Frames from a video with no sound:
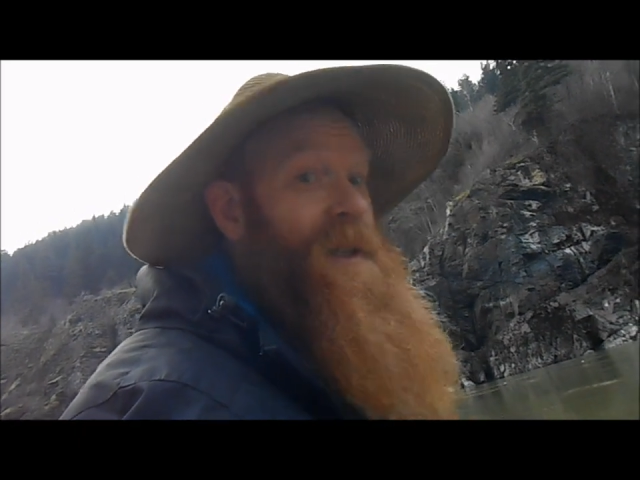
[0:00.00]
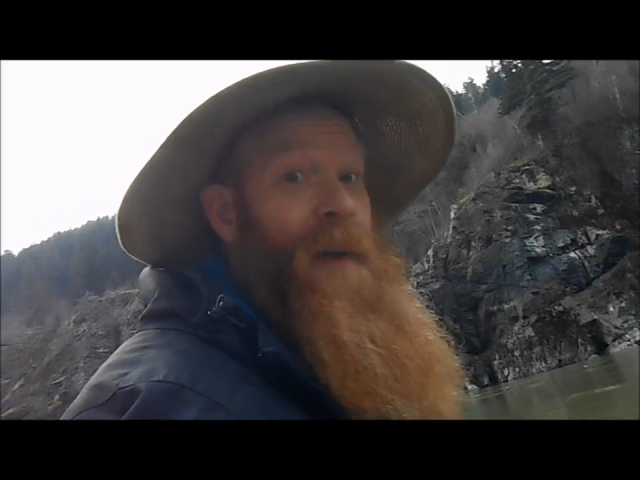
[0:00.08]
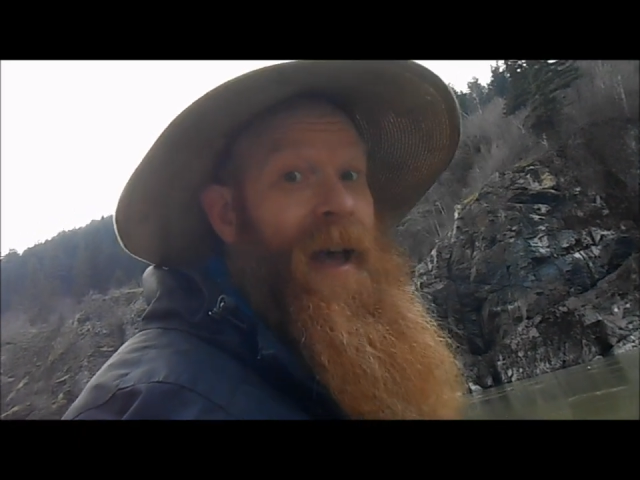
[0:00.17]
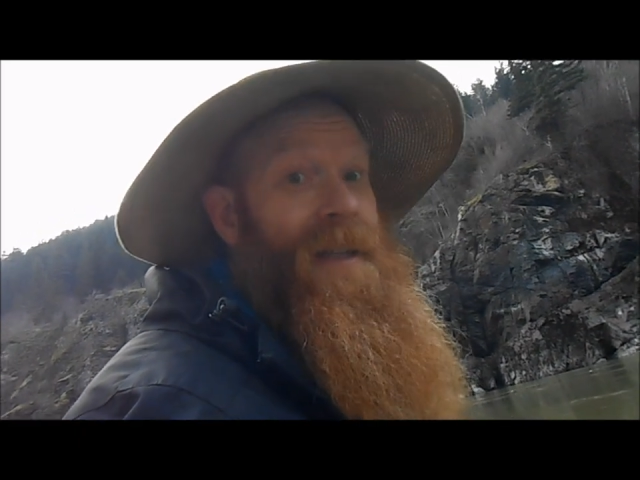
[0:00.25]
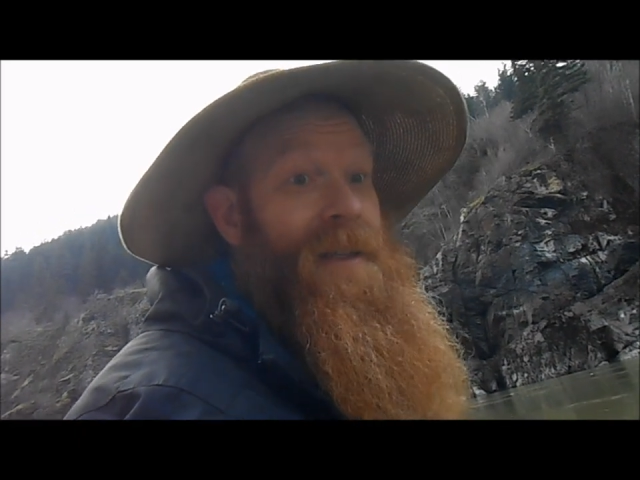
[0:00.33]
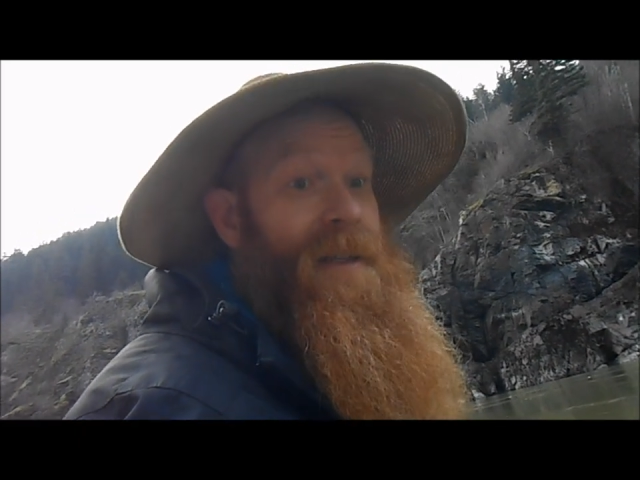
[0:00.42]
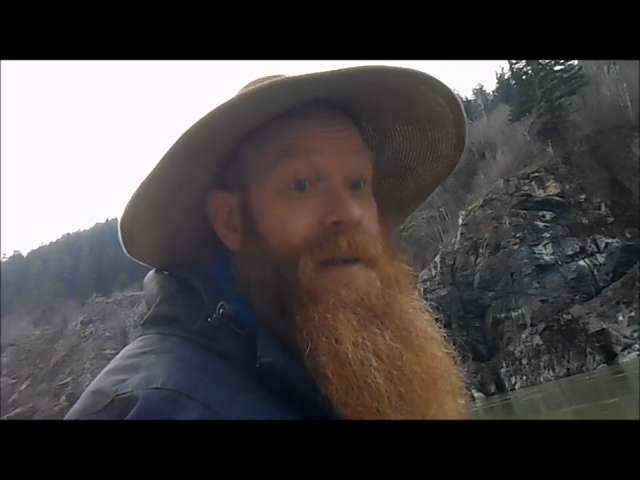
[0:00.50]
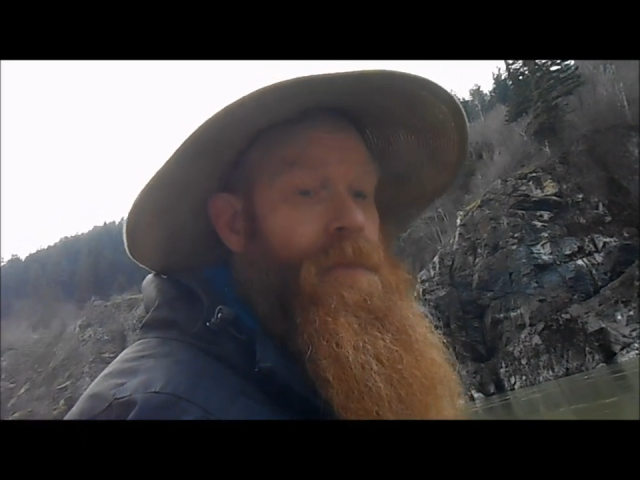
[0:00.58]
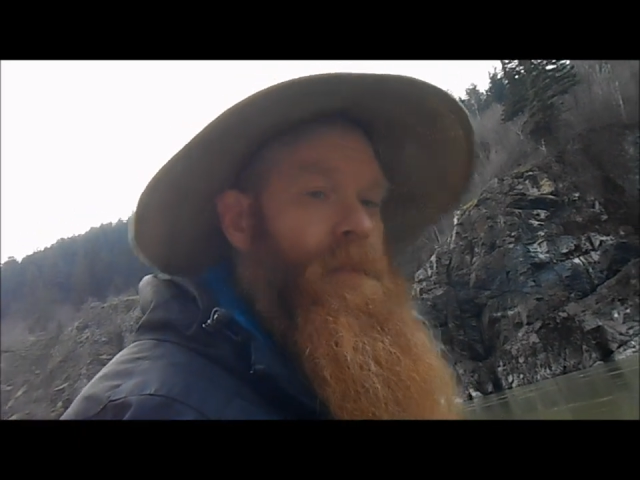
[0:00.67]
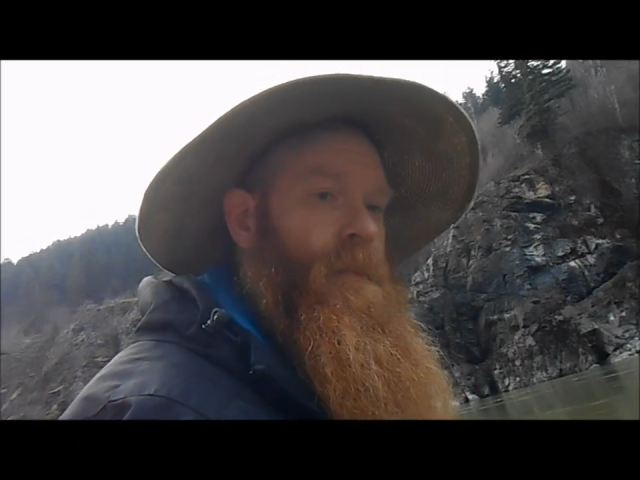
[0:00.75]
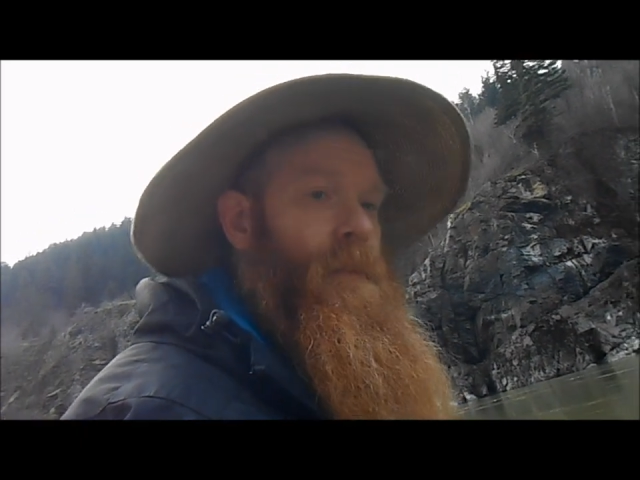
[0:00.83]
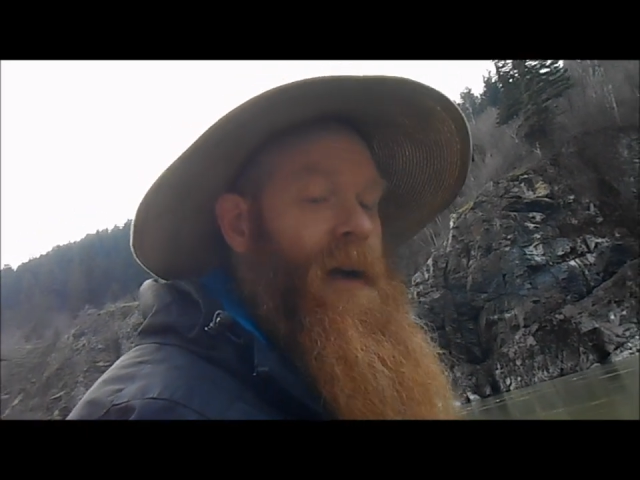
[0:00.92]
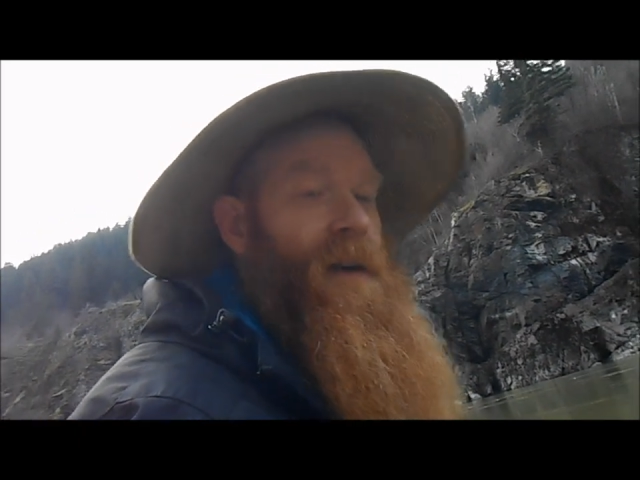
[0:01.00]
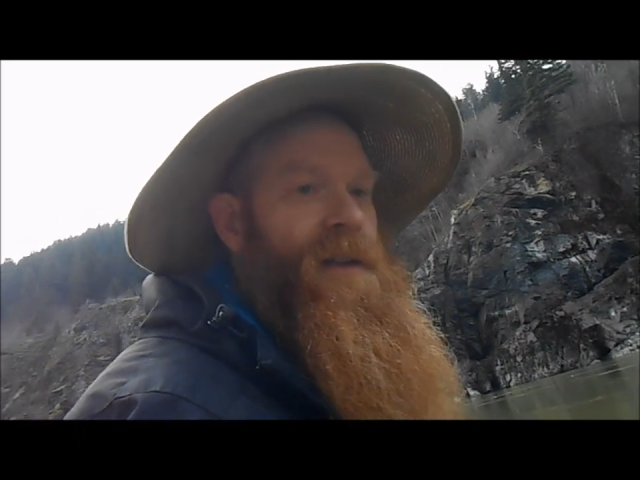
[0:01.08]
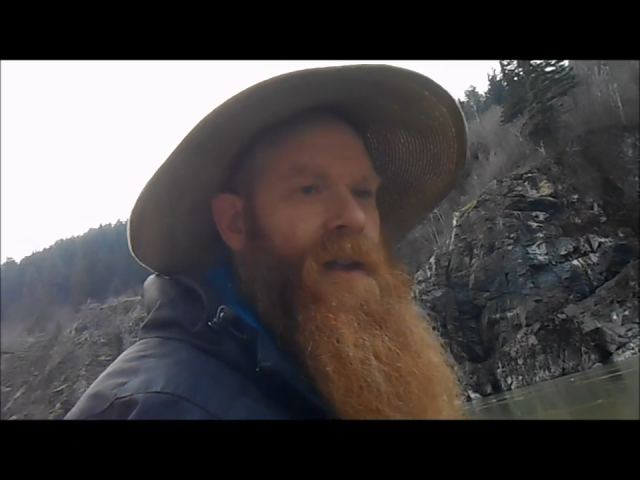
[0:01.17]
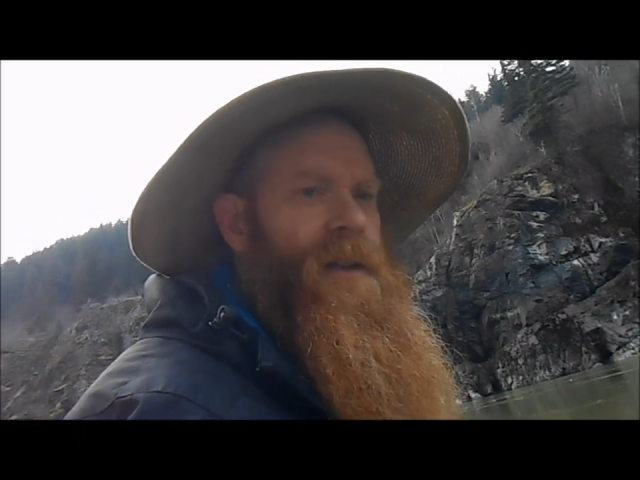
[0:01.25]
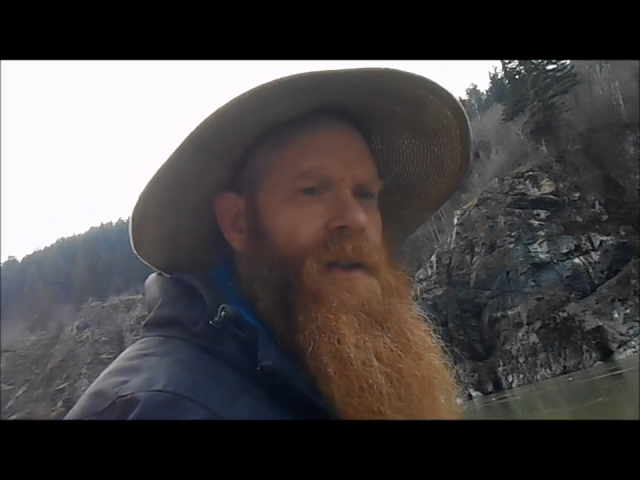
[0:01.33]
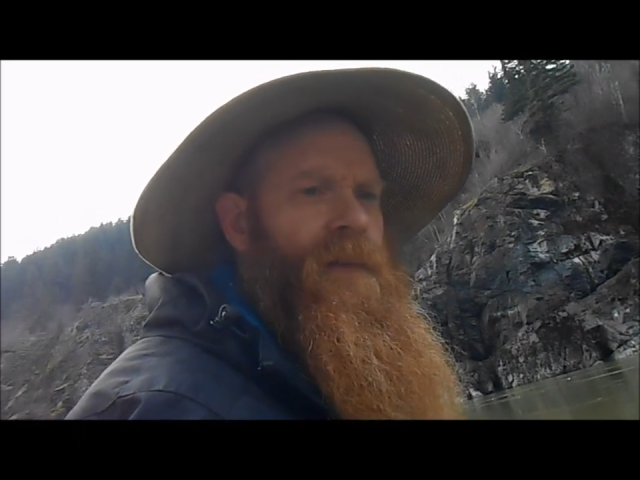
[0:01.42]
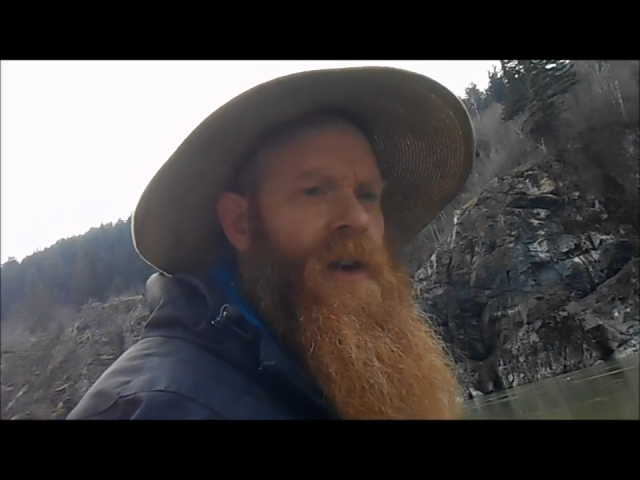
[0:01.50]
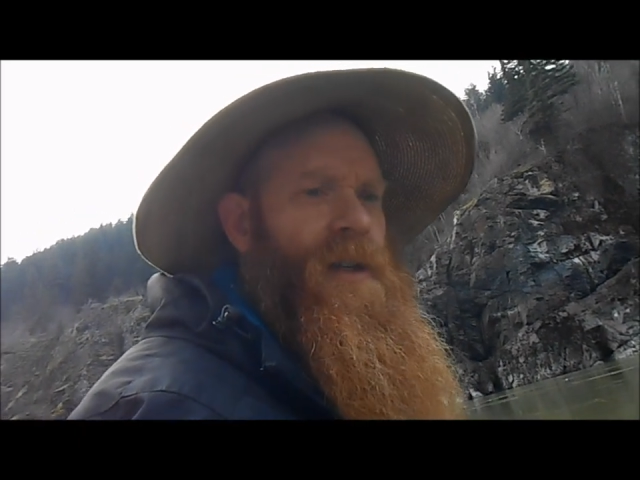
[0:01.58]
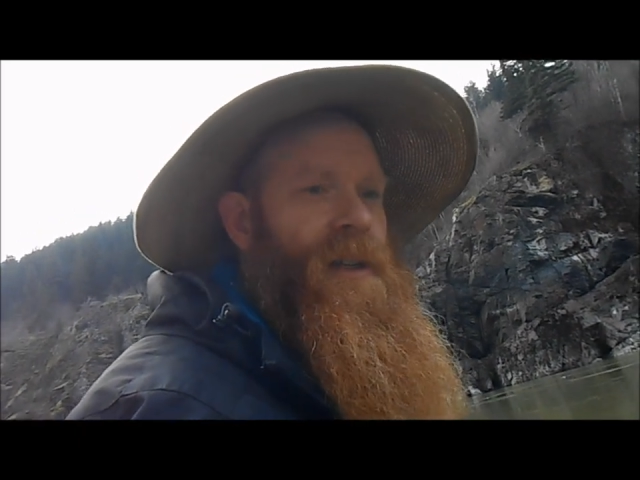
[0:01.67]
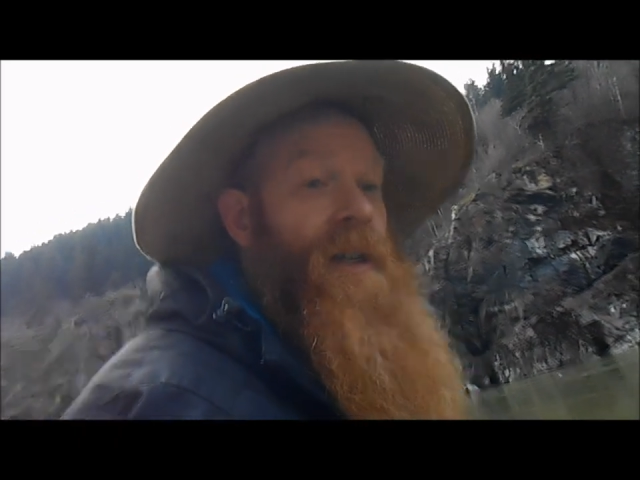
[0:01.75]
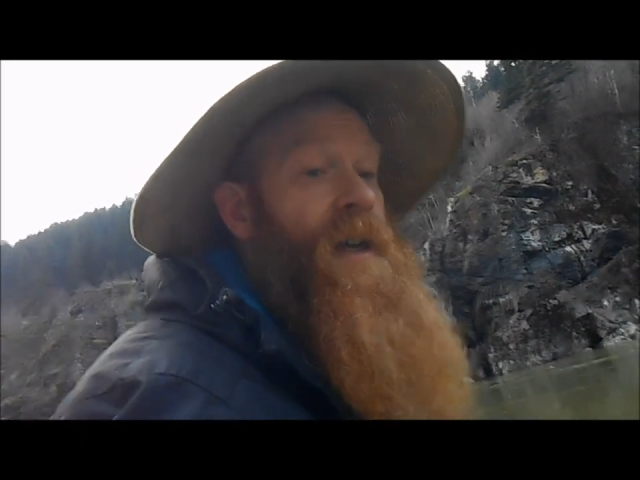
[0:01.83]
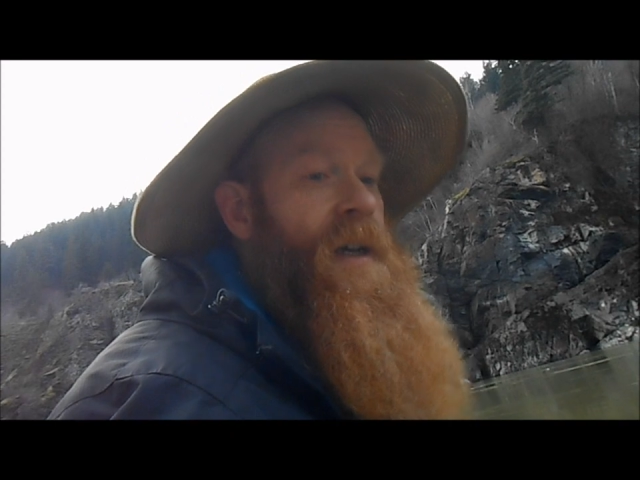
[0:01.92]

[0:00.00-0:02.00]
best, but it's also the first.